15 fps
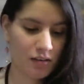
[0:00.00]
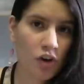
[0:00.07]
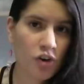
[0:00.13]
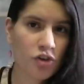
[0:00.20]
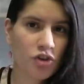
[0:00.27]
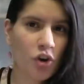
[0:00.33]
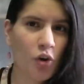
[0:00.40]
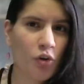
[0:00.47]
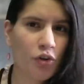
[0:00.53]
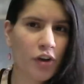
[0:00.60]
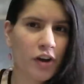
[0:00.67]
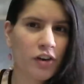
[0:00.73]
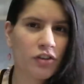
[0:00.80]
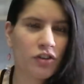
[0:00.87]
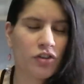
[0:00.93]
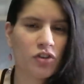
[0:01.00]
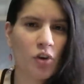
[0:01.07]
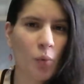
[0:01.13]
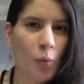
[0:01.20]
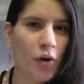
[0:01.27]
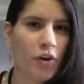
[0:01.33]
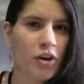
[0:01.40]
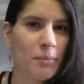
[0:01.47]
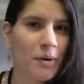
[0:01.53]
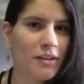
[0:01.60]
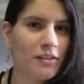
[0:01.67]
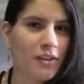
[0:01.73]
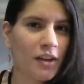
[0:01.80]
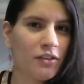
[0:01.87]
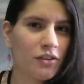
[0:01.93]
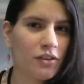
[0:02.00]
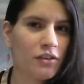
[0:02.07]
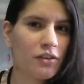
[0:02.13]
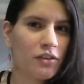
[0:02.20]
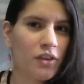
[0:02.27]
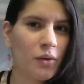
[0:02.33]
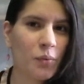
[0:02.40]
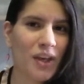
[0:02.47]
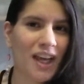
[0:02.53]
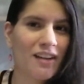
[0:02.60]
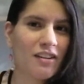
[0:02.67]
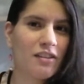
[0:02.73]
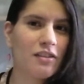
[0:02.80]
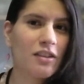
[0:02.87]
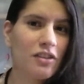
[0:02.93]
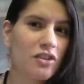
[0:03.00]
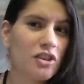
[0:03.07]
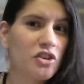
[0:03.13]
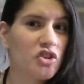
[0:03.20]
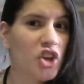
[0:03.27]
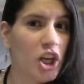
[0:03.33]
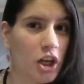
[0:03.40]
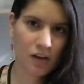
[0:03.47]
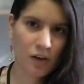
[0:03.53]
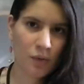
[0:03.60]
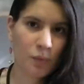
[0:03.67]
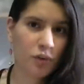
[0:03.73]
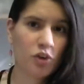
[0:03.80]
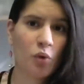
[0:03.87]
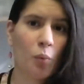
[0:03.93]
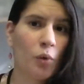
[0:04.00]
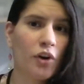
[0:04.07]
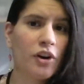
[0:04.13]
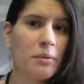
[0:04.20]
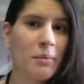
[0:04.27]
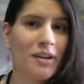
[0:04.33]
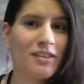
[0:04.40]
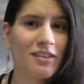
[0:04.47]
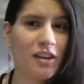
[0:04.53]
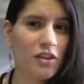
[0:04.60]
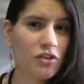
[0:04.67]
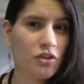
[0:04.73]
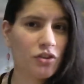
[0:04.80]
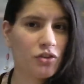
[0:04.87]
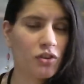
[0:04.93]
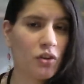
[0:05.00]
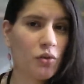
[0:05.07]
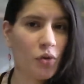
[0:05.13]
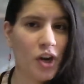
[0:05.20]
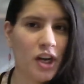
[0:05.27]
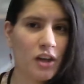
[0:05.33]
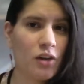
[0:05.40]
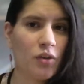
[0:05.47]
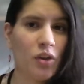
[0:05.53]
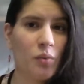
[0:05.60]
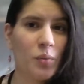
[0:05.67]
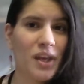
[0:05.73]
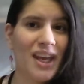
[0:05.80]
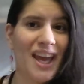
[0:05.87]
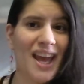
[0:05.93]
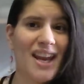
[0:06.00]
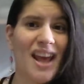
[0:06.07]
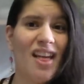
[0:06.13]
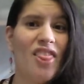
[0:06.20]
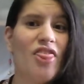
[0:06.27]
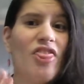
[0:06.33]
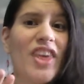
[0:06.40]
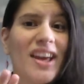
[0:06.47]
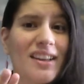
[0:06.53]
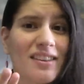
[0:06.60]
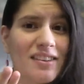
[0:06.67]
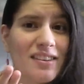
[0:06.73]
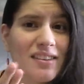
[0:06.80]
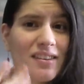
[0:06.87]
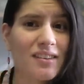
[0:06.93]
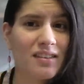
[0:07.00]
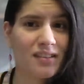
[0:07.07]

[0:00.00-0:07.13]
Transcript: Show creators are so worried about censors that we get Disney Channel. We're so worried about censors on the radio that we get this.